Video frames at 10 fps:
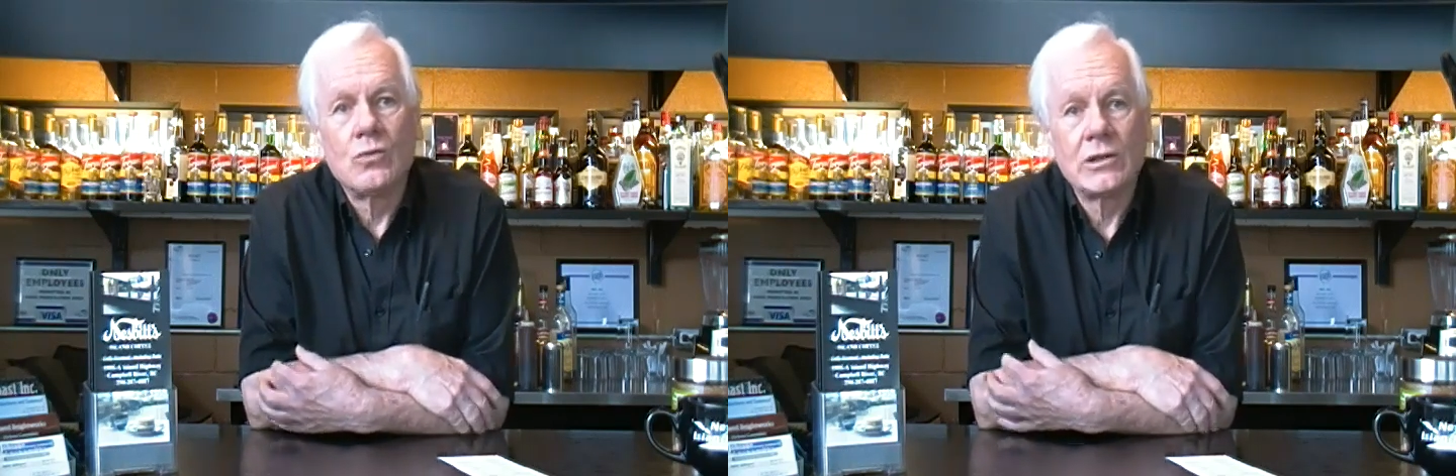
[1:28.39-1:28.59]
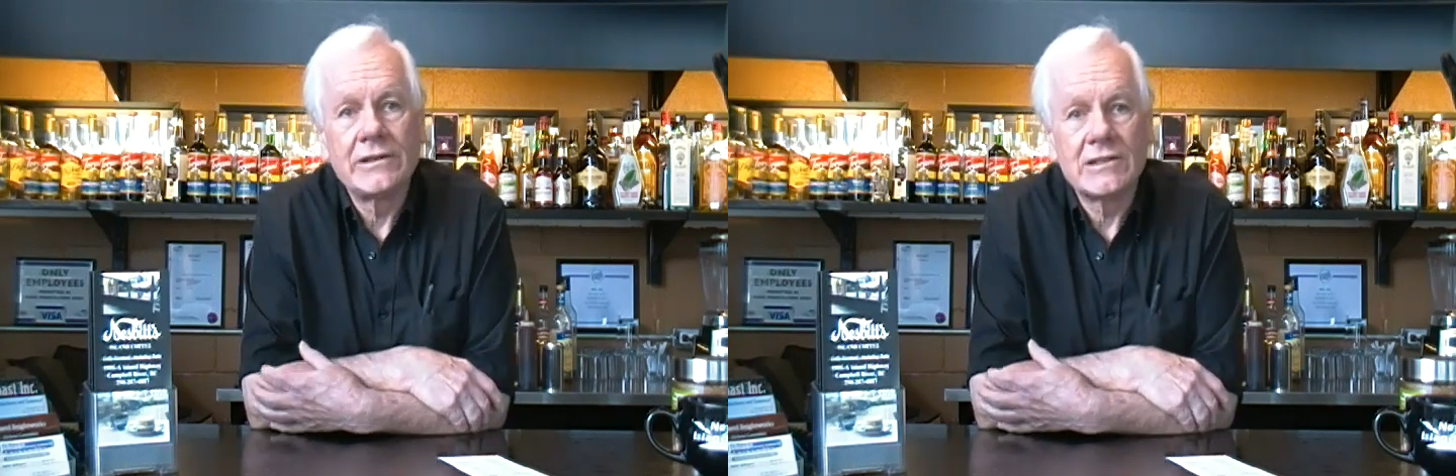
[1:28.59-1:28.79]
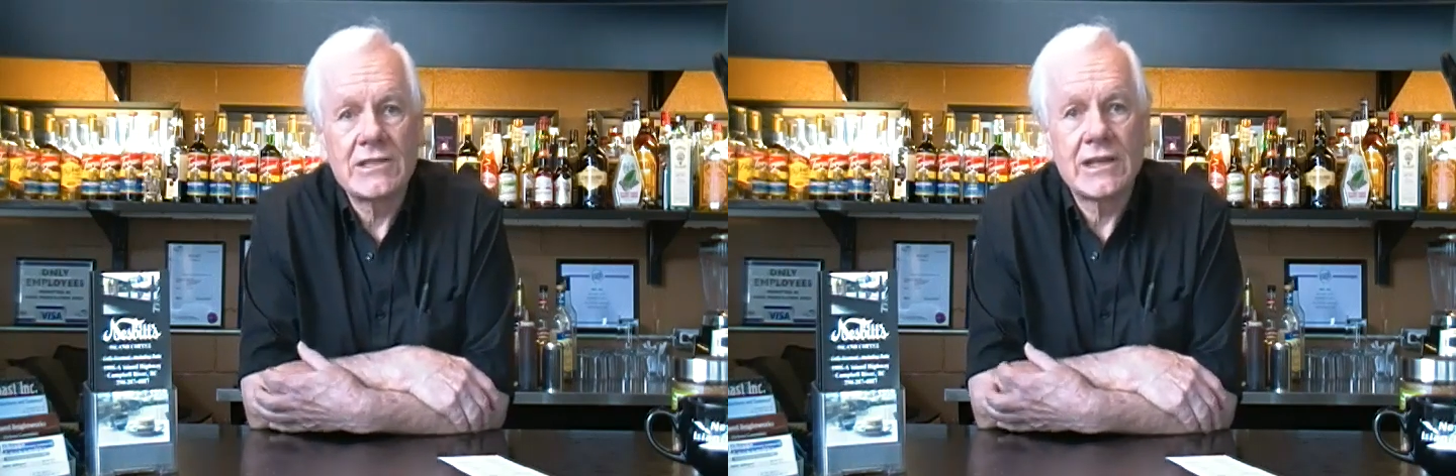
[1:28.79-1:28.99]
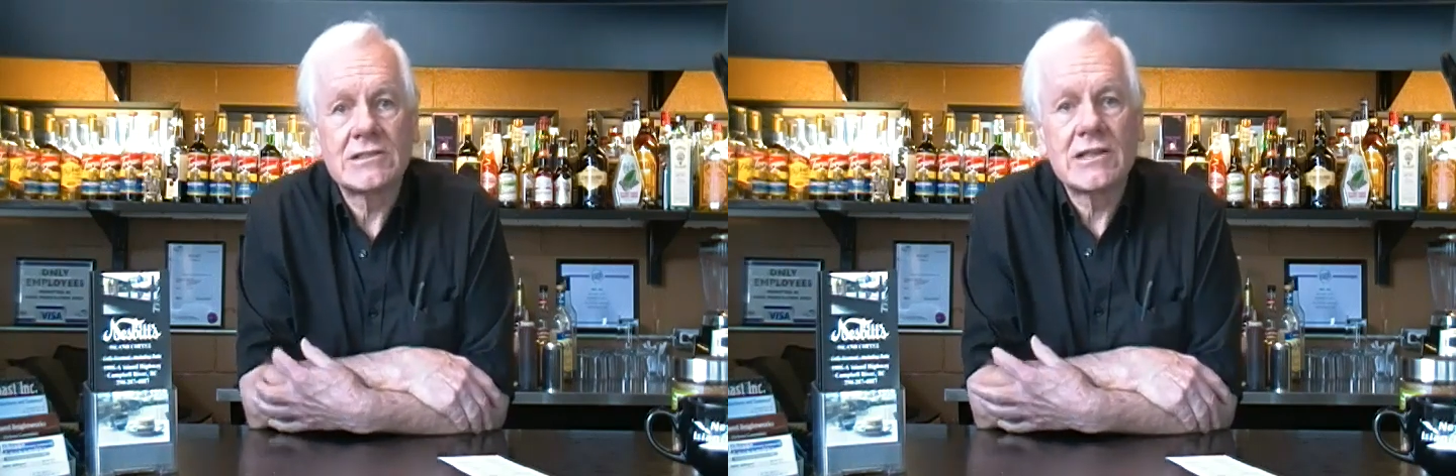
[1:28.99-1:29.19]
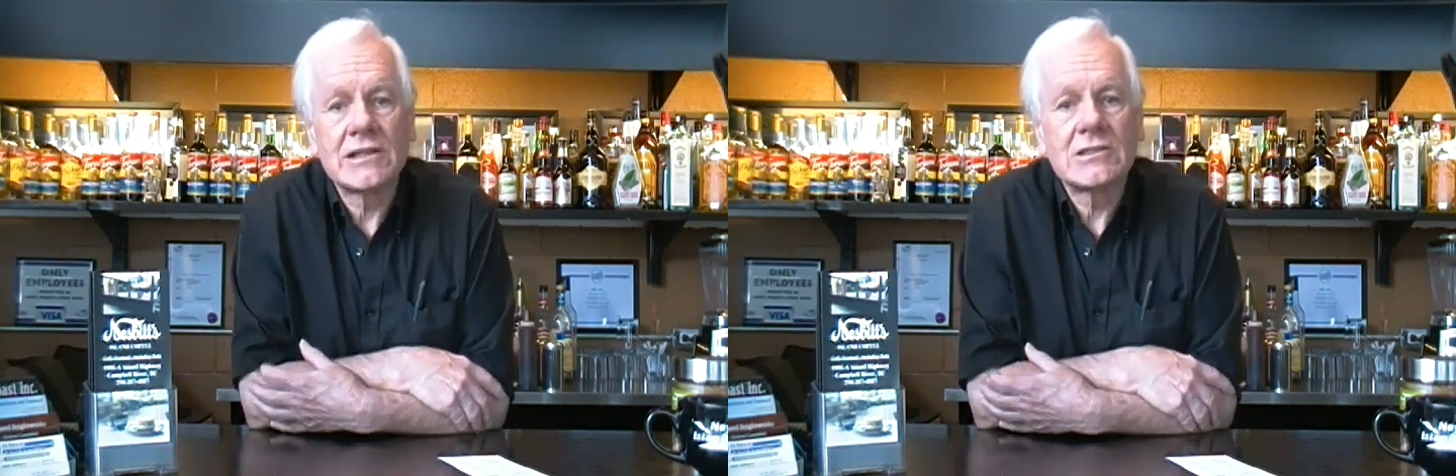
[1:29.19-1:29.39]
Well, in a
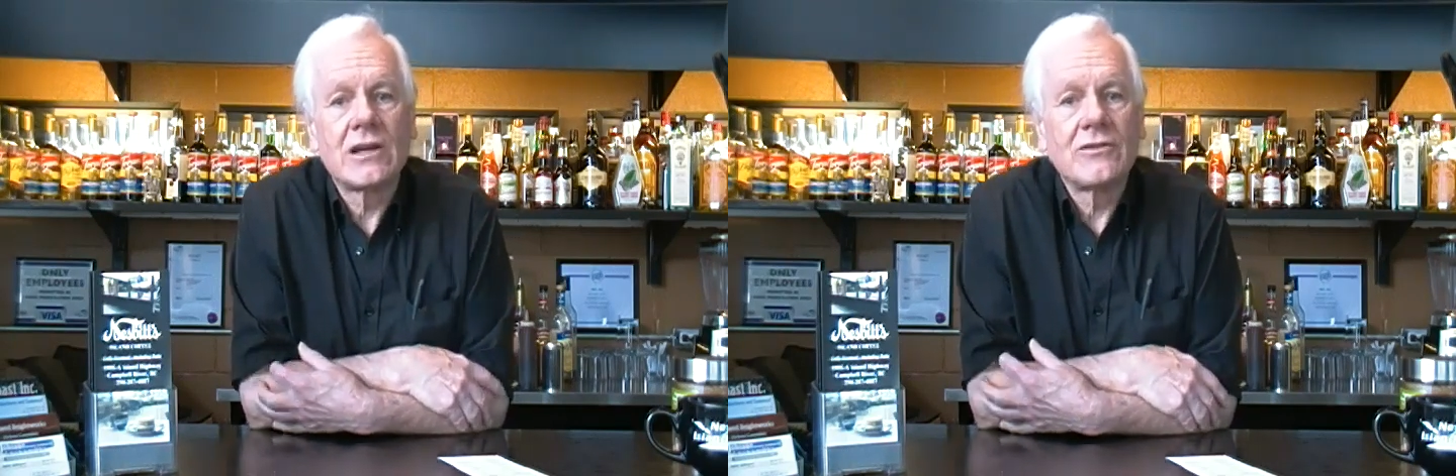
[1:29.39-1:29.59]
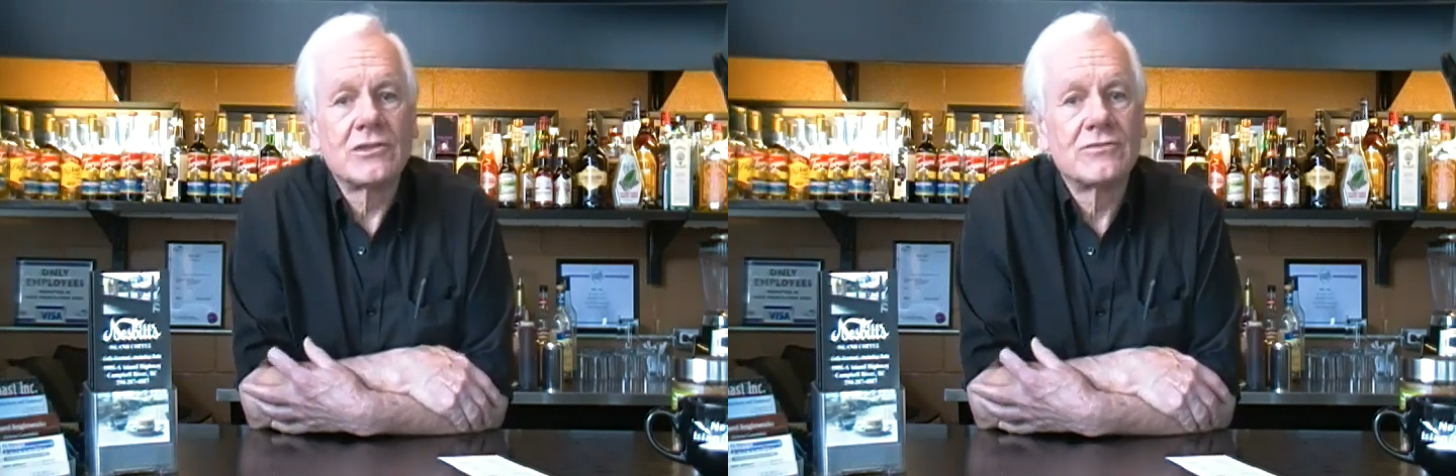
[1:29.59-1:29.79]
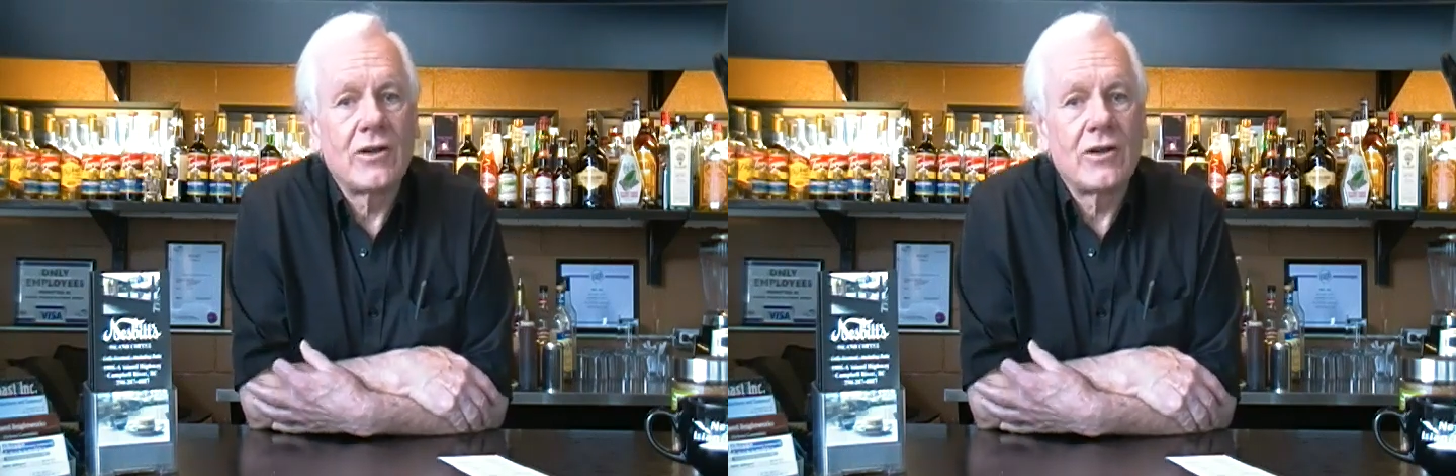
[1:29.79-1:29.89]
sense, that's how this